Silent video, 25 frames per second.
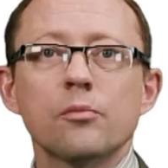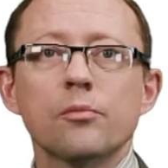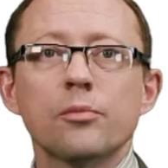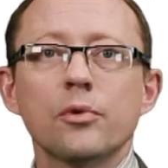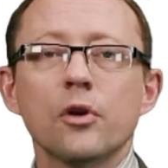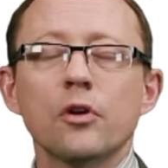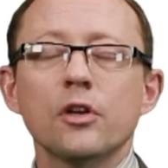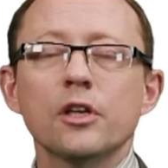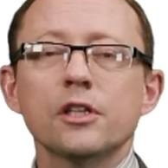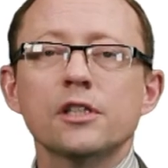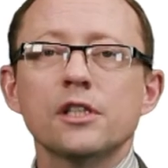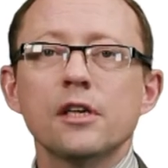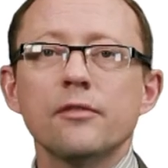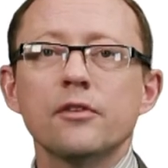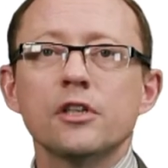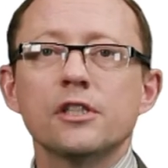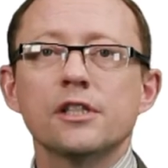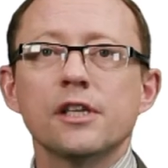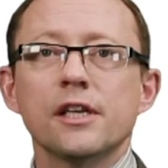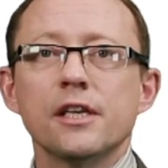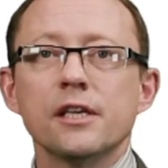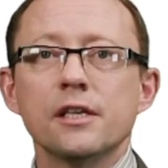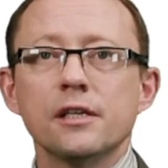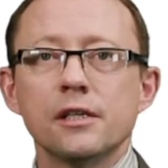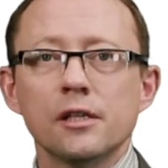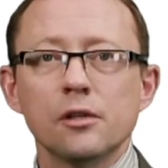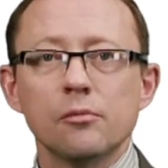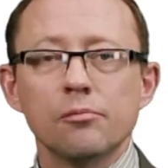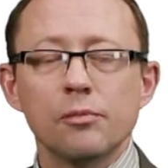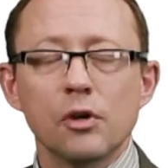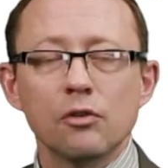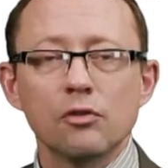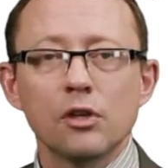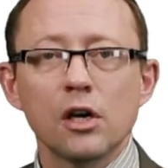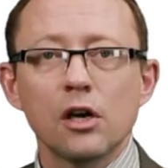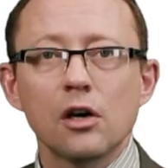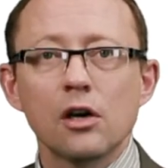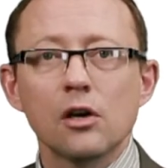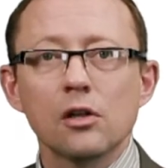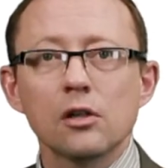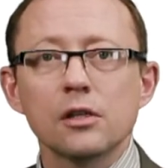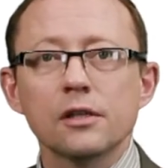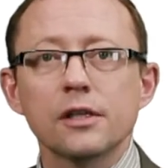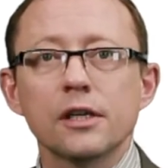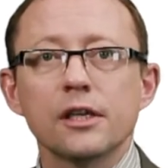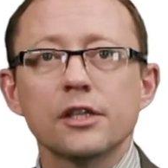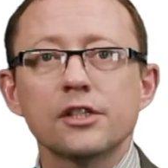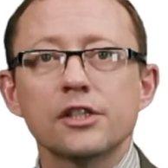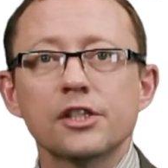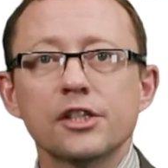productivity, morale
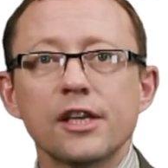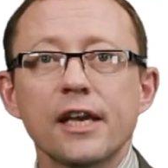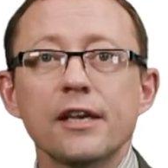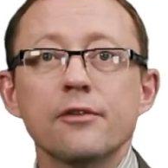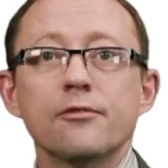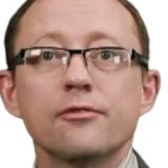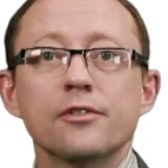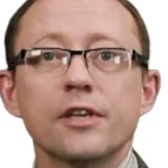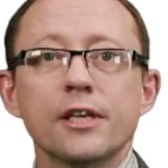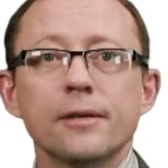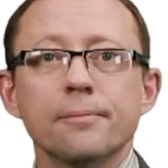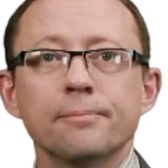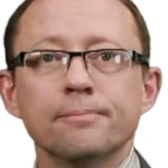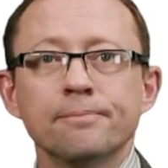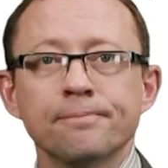and safety.